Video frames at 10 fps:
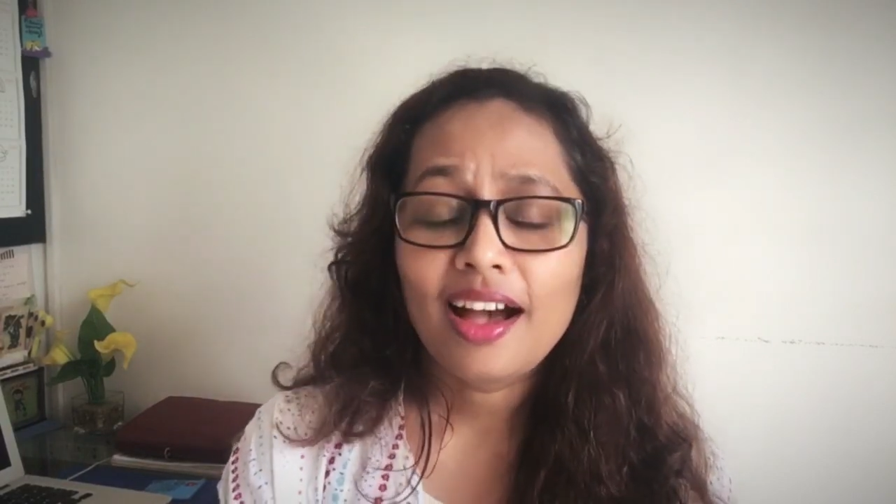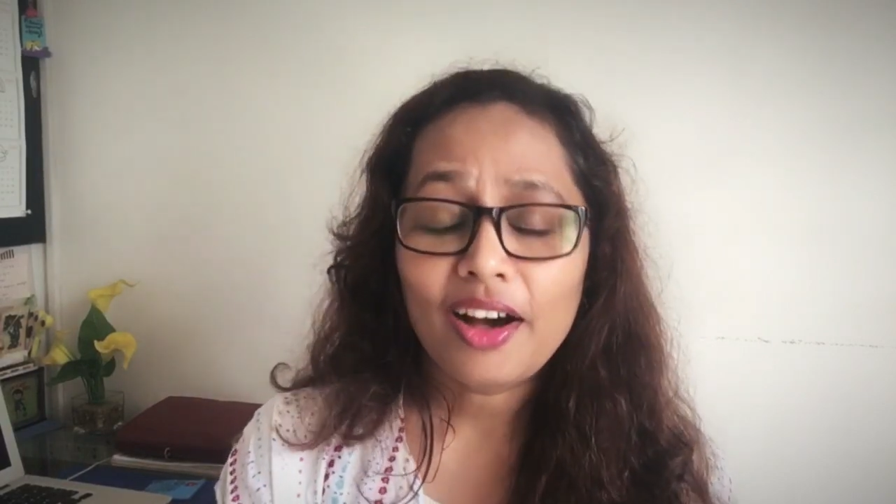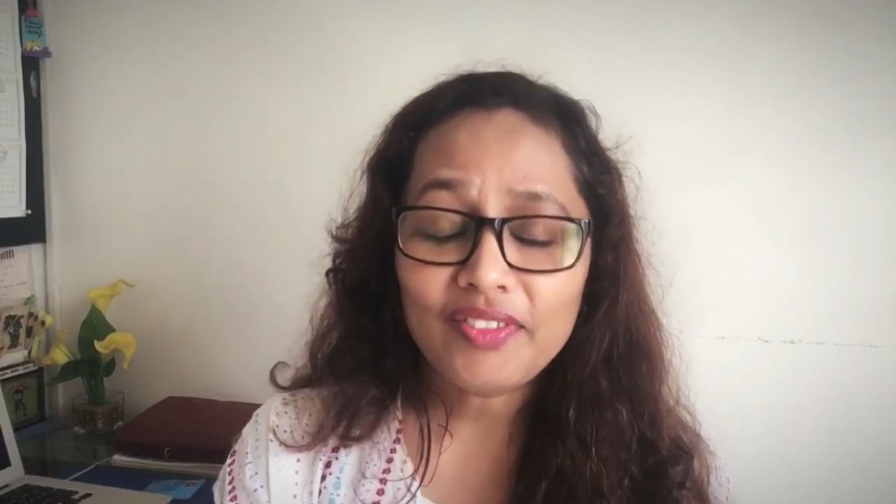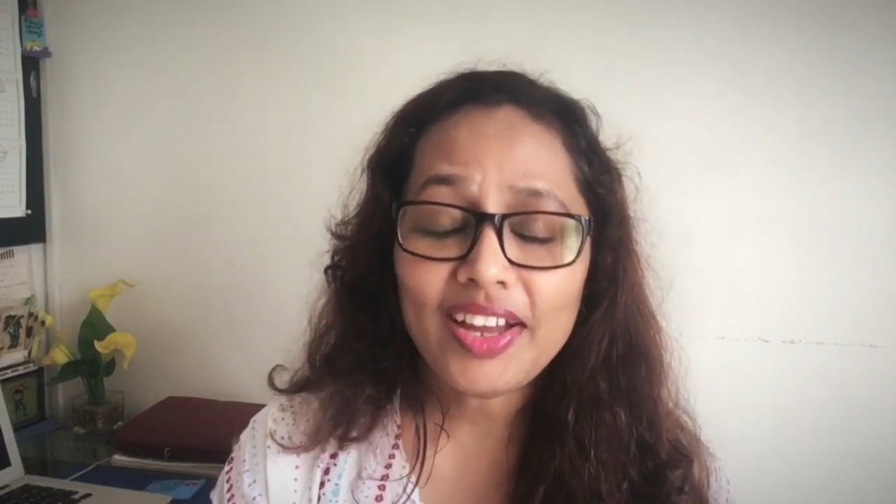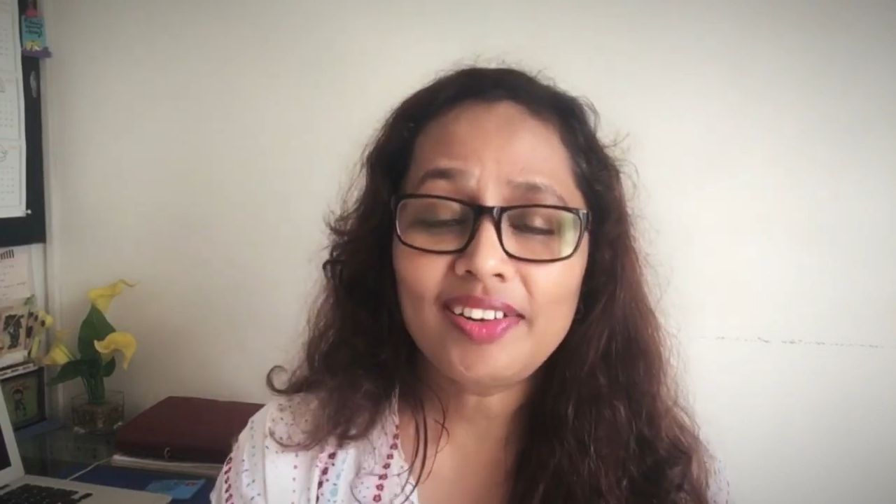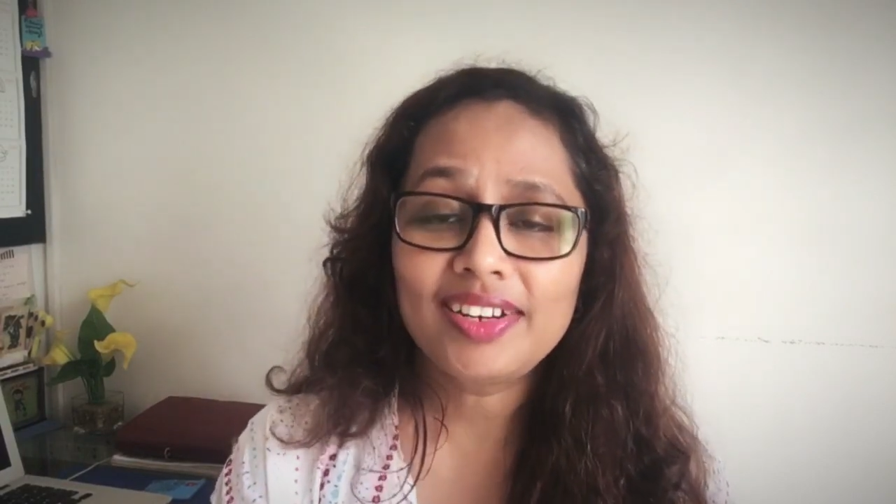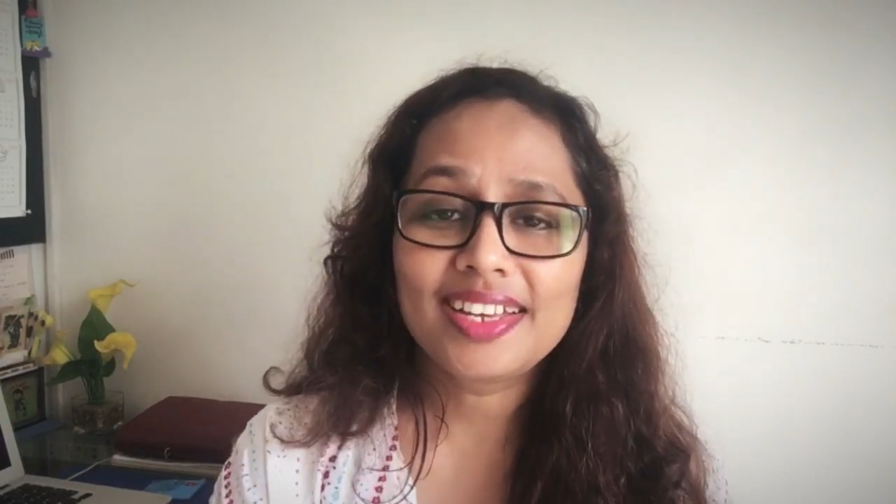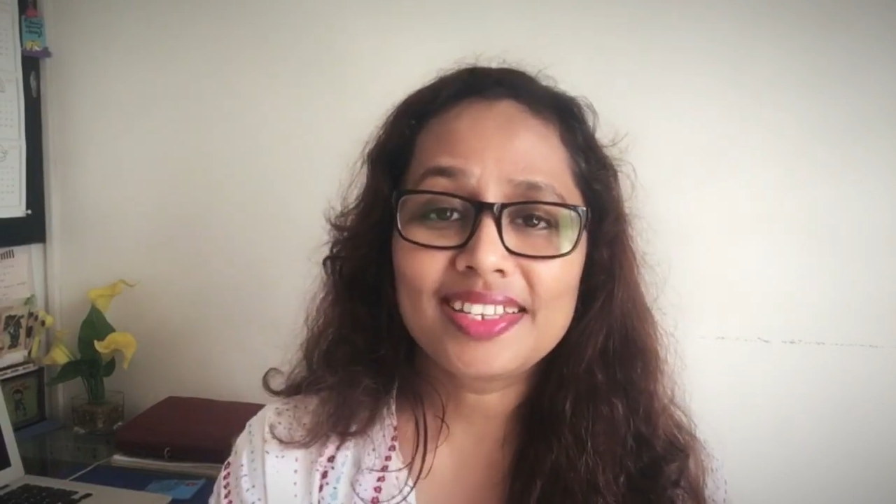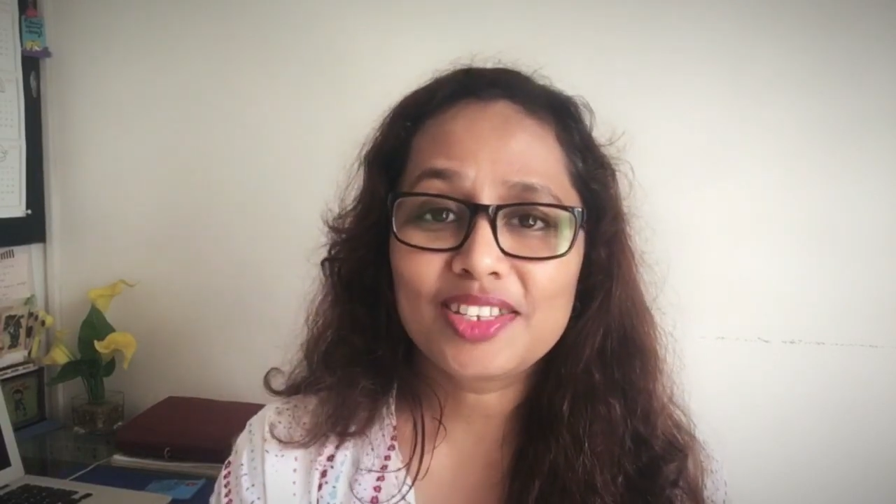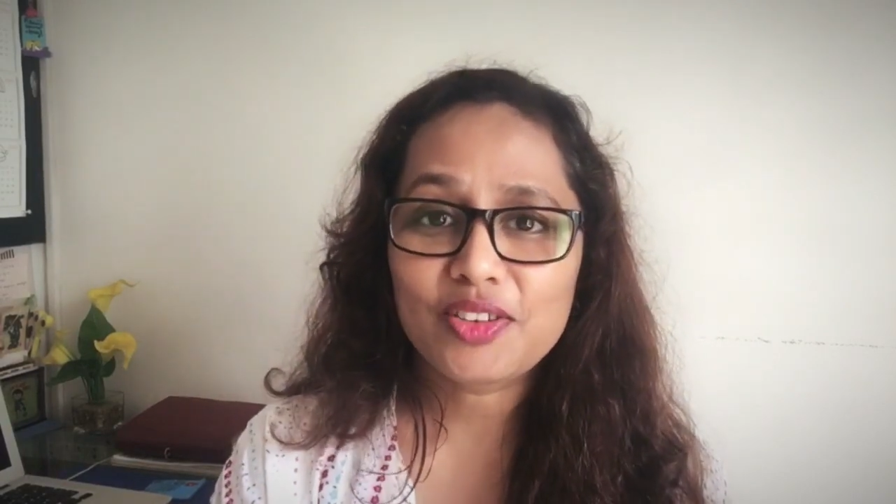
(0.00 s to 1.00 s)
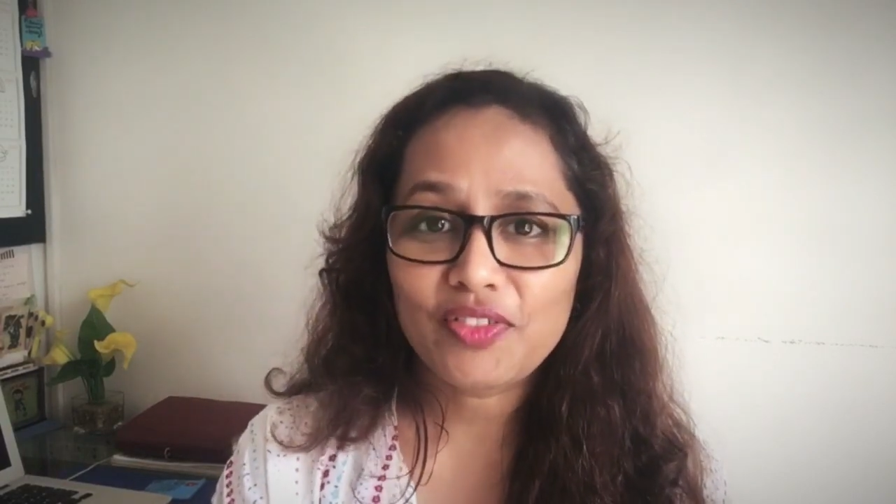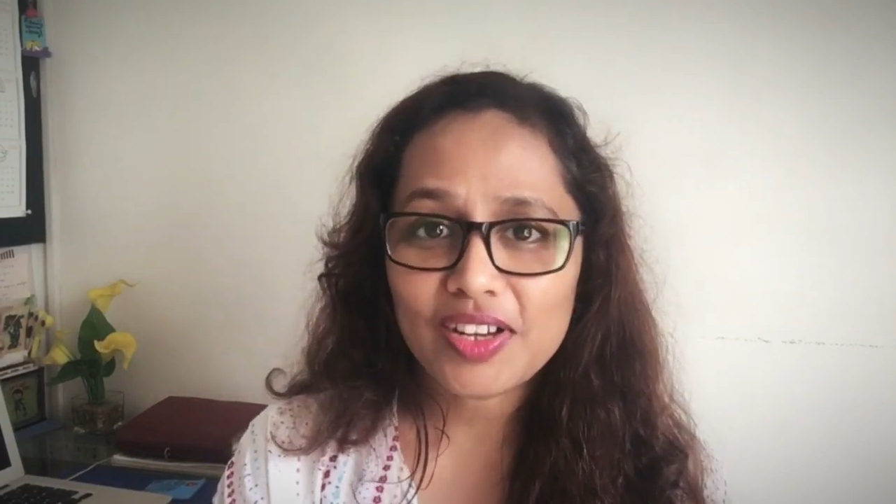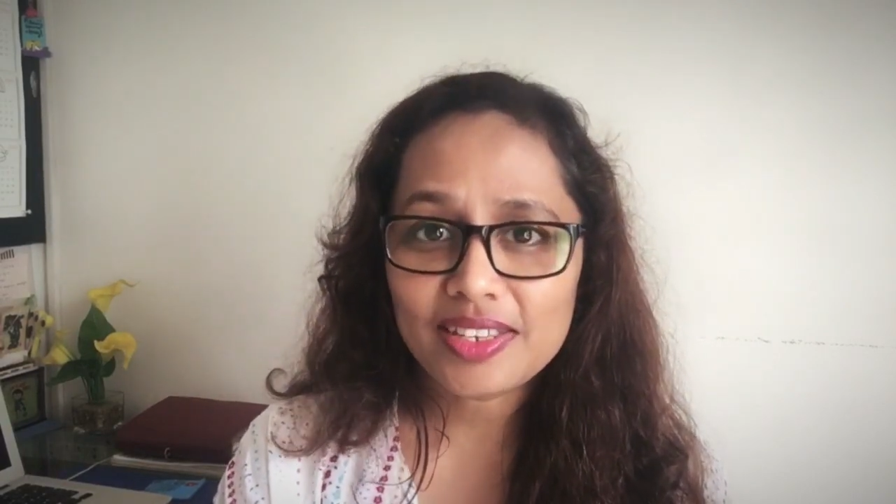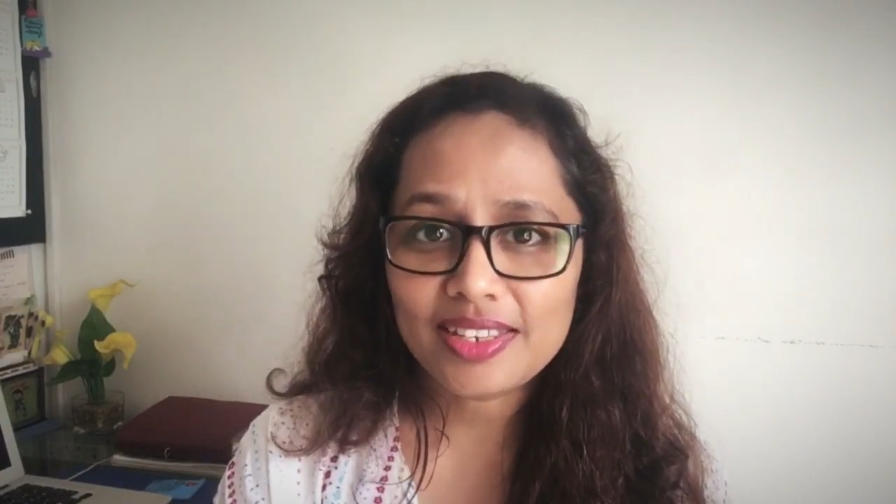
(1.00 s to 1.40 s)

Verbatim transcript: Awareness is the first